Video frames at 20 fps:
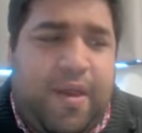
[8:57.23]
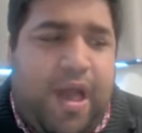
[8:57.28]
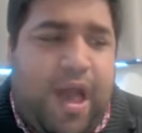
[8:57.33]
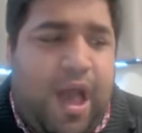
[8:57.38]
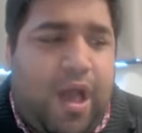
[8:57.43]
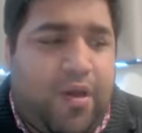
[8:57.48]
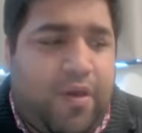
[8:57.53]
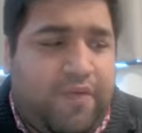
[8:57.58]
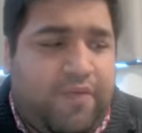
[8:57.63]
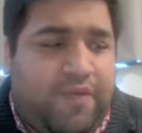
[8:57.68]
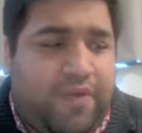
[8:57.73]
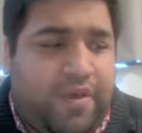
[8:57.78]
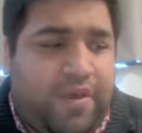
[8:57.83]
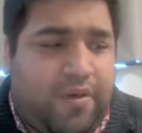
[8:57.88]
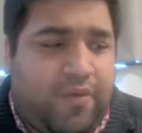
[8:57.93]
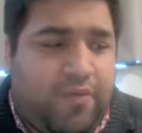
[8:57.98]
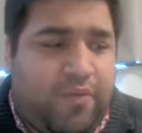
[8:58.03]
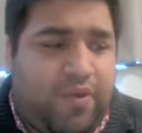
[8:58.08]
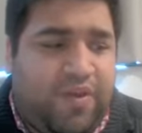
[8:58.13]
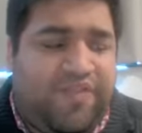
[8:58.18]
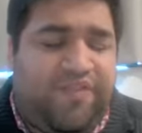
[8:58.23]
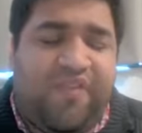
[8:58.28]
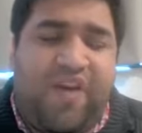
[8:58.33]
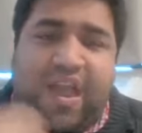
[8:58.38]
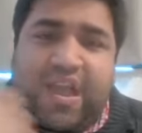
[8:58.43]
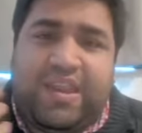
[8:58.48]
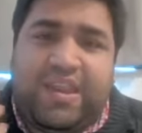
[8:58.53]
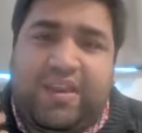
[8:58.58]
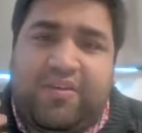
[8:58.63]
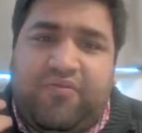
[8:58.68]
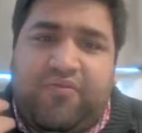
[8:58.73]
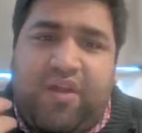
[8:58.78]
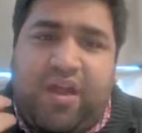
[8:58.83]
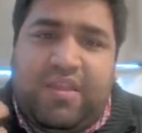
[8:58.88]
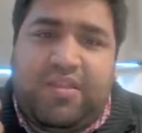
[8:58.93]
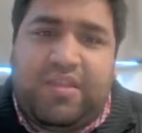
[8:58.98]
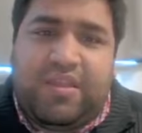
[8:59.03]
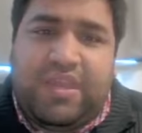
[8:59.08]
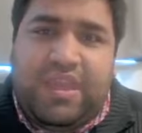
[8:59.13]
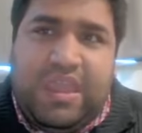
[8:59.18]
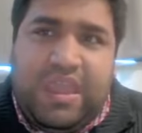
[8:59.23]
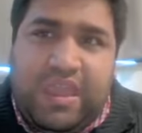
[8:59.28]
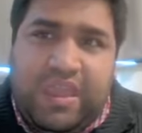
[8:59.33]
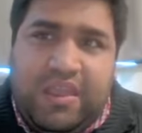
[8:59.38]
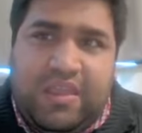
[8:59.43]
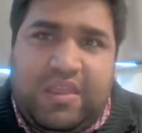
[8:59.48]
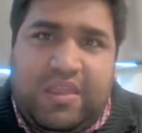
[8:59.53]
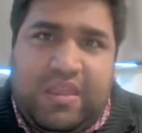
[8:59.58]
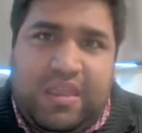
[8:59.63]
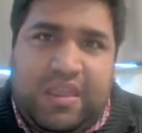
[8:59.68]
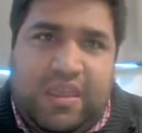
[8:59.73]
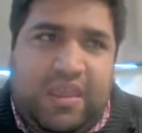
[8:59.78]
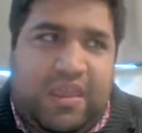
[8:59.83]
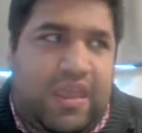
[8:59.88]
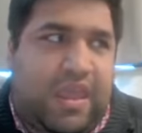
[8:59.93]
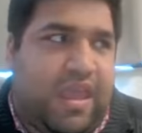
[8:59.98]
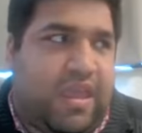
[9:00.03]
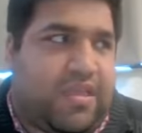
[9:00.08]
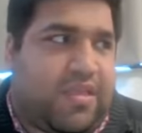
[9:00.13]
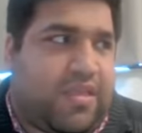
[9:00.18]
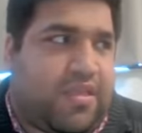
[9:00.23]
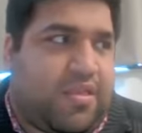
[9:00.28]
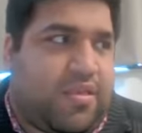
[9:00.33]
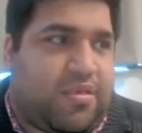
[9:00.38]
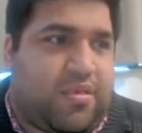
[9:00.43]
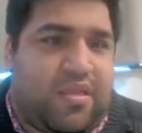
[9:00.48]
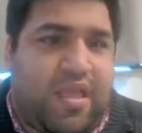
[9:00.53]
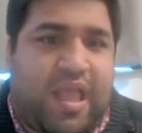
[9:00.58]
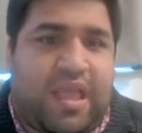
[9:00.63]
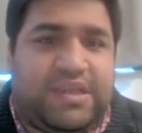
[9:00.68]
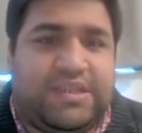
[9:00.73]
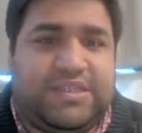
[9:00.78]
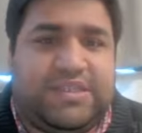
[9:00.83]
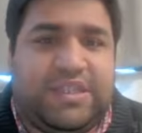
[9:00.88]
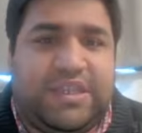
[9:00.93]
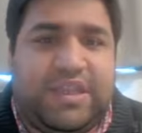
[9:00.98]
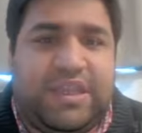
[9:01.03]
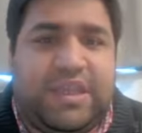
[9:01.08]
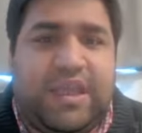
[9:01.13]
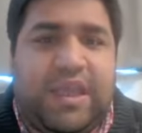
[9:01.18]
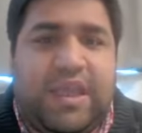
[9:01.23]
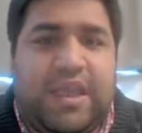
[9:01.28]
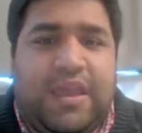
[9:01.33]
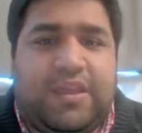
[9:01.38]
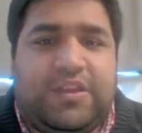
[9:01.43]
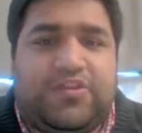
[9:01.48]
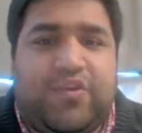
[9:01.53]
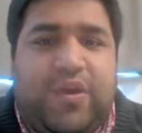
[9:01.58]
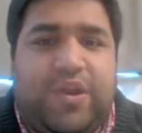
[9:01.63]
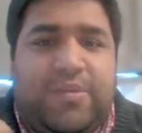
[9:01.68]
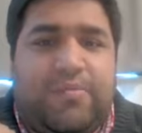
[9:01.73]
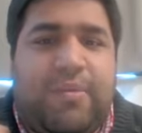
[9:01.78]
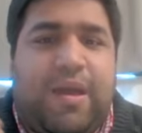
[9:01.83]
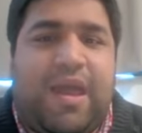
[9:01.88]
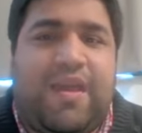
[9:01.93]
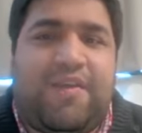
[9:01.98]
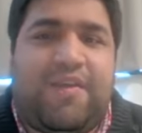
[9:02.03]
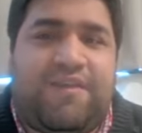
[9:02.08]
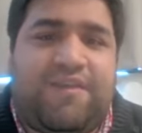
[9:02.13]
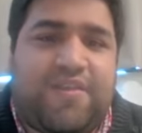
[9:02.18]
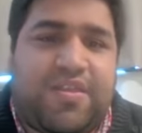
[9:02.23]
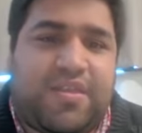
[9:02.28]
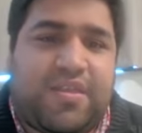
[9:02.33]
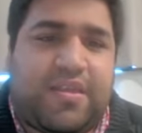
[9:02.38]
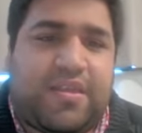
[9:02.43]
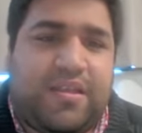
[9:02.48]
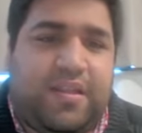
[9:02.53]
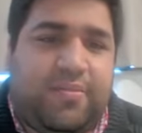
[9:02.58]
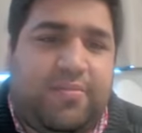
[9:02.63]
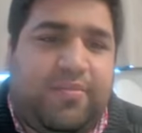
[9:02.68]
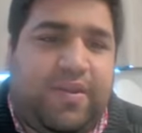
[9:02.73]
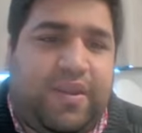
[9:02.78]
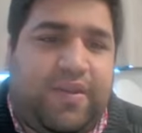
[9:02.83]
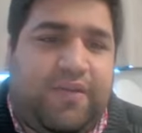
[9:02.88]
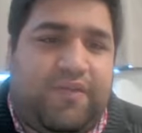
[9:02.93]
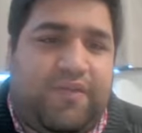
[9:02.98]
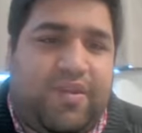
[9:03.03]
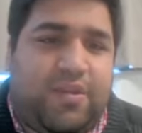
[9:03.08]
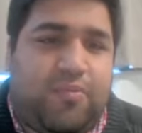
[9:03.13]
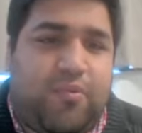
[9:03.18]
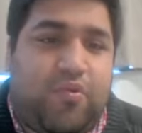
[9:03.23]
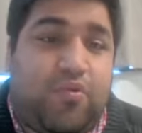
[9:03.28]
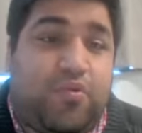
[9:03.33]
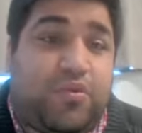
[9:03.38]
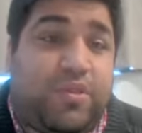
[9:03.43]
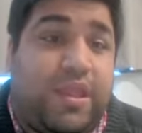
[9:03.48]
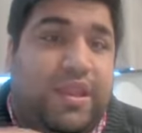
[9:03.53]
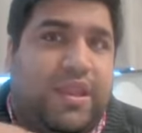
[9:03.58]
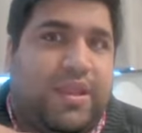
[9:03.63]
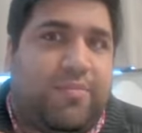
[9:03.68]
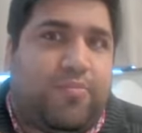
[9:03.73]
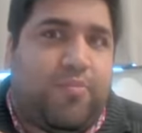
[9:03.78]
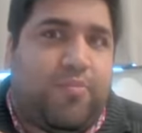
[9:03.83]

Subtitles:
However, we find it rather easy as a society to admire physical bravery more than